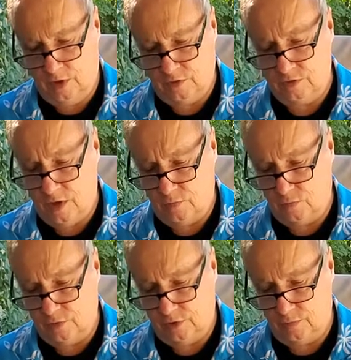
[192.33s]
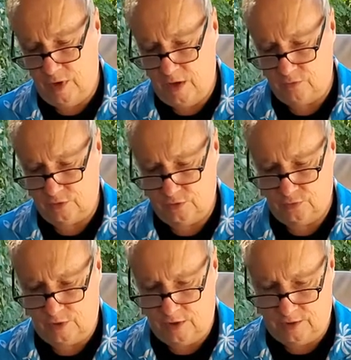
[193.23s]
it's not really about you
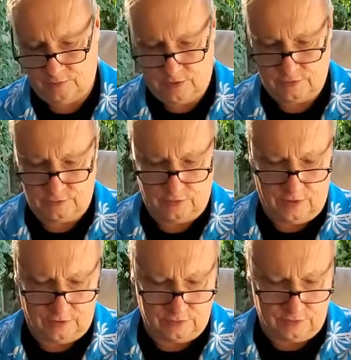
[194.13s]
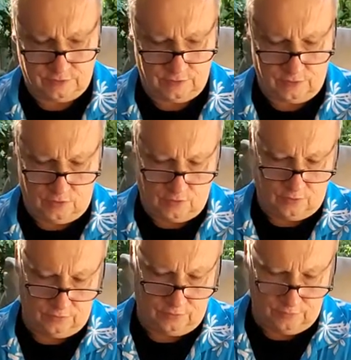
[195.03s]
yet. That's the next
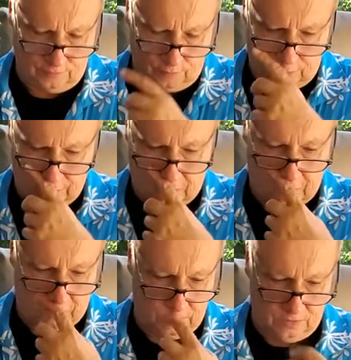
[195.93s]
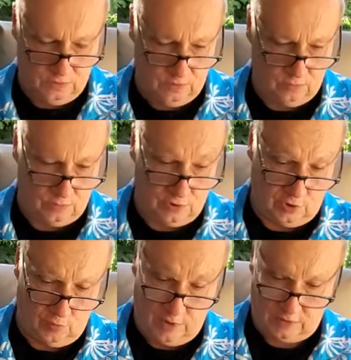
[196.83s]
card, the fourth card. I'm gonna
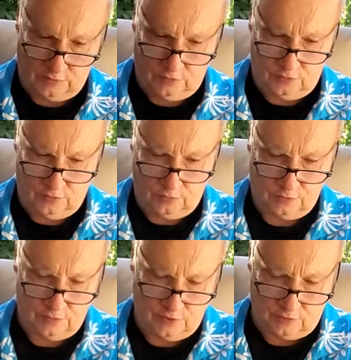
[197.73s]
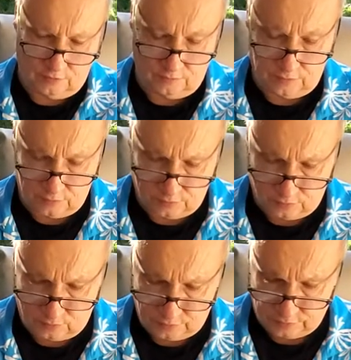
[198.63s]
go back to you and see how you're feeling
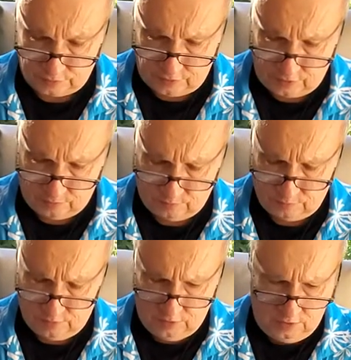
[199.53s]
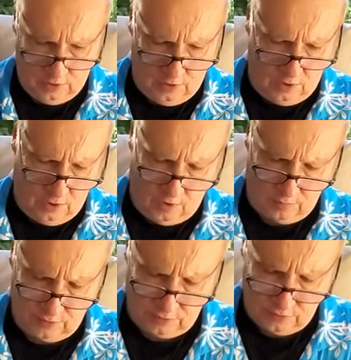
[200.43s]
towards them.
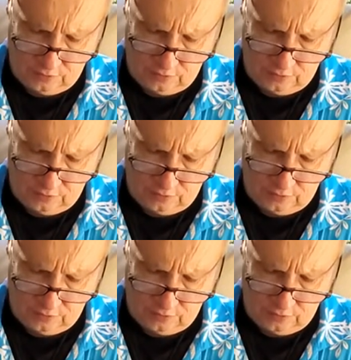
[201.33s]
But you